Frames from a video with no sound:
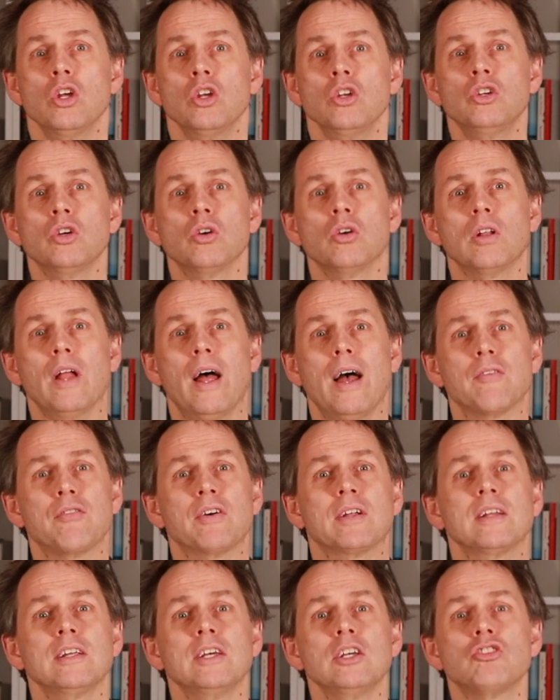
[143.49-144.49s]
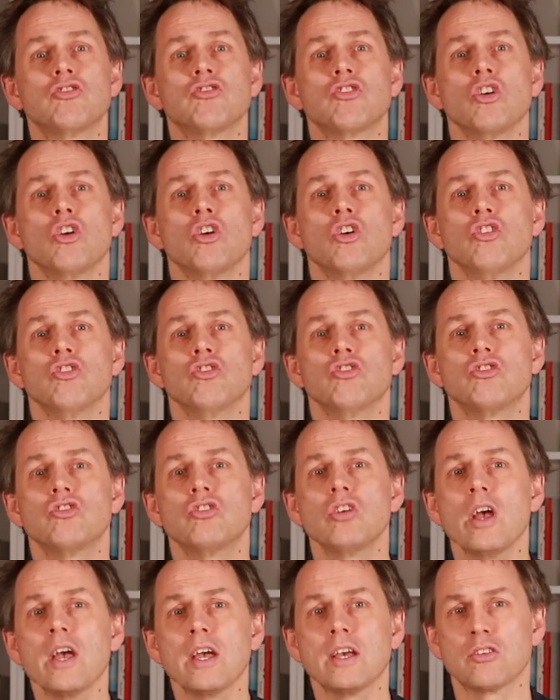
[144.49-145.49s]
you'll have at least
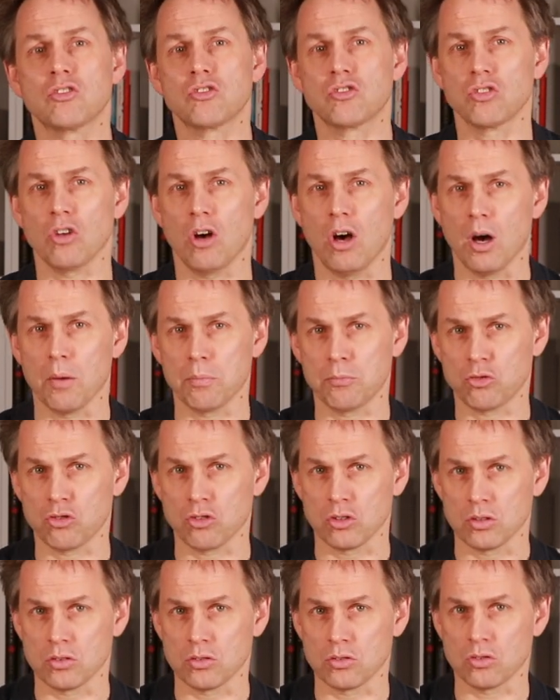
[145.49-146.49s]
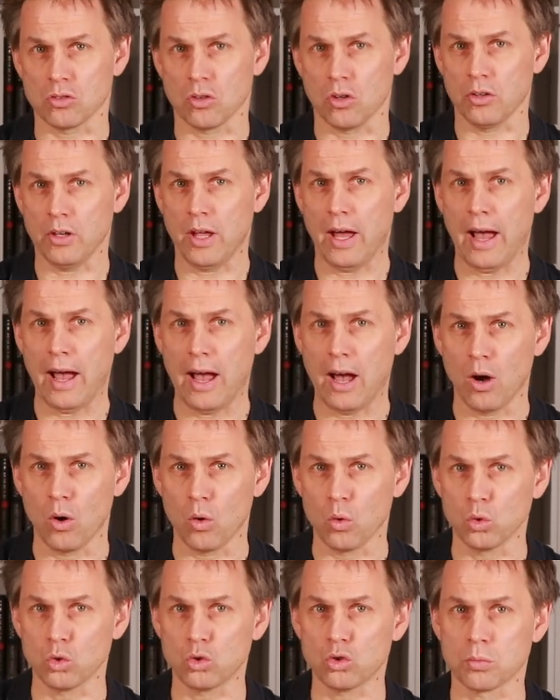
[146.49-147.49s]
six options on
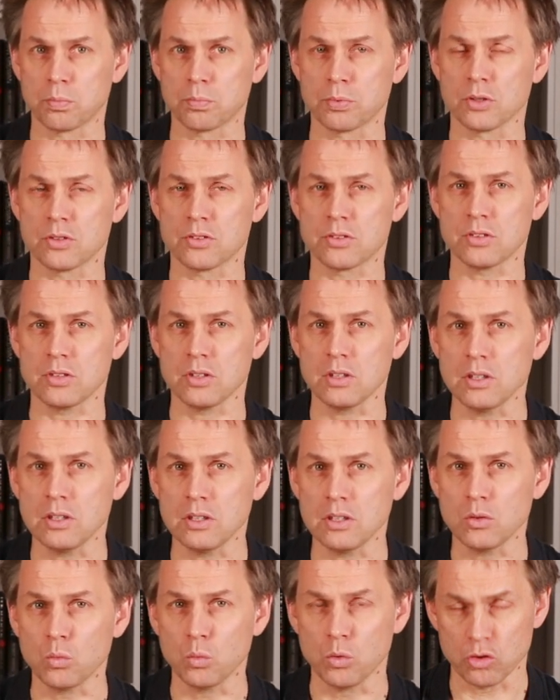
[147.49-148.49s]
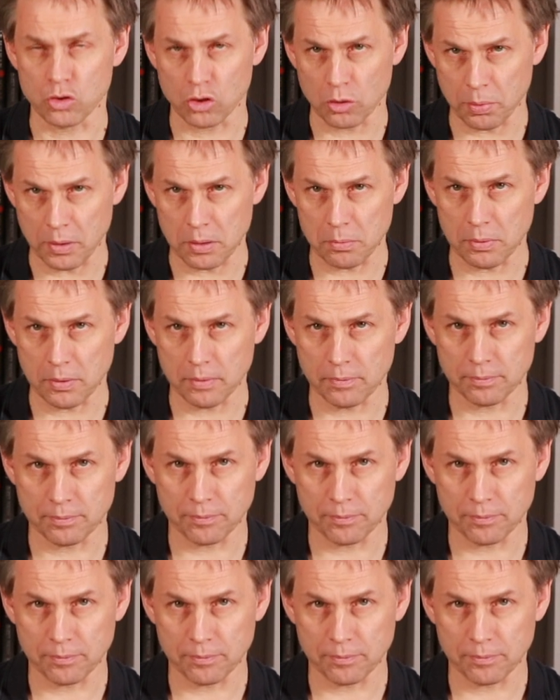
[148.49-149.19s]
how to proceed with your paper.